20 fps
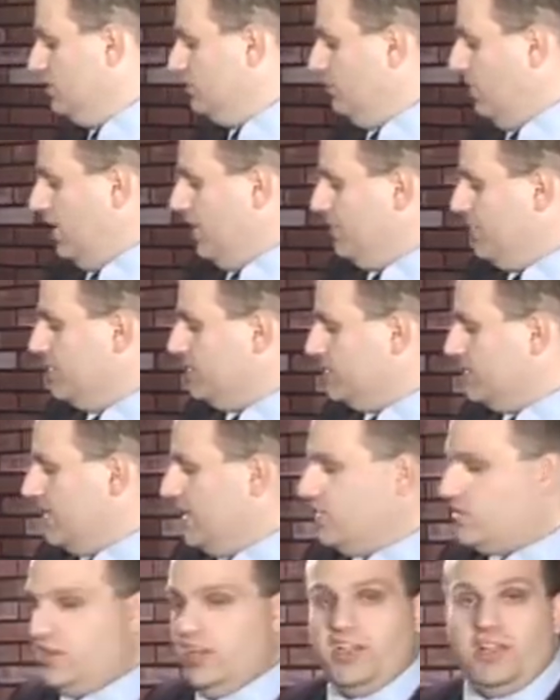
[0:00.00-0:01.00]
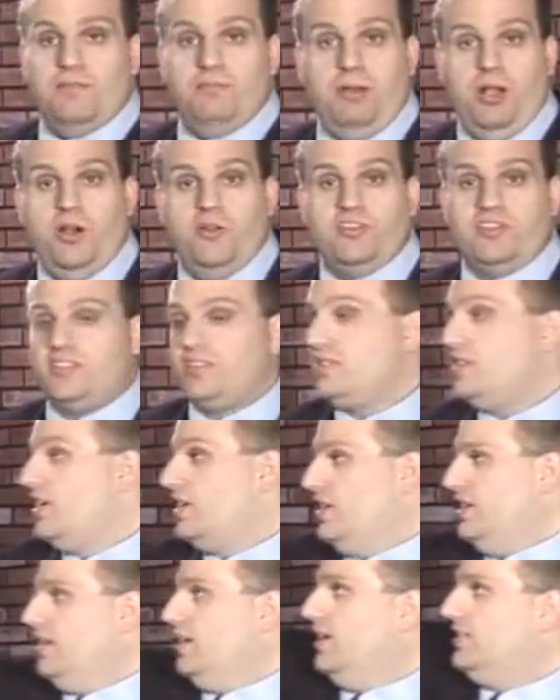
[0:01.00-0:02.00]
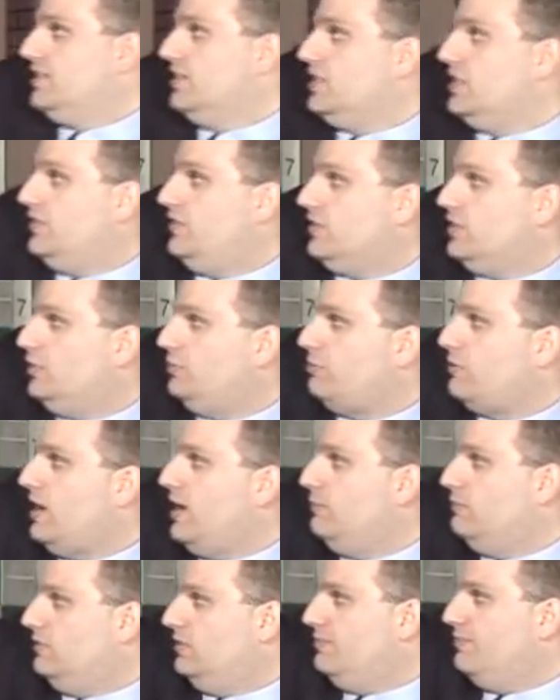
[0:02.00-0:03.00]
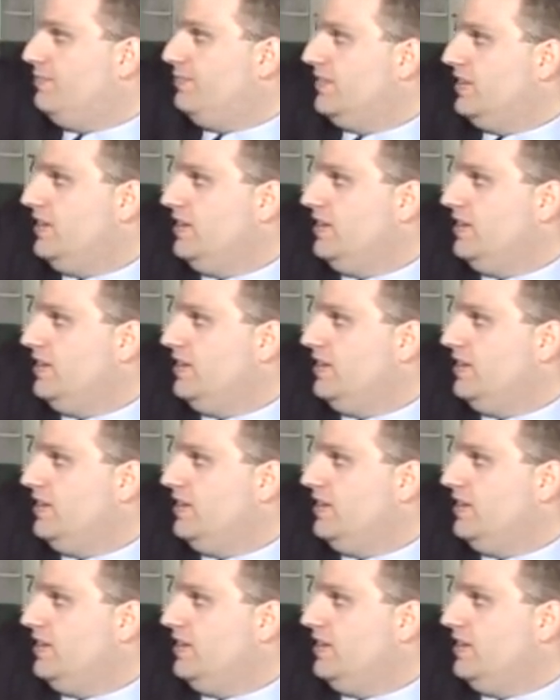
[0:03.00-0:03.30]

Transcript: But this is actually a composed study. It's a difficult problem.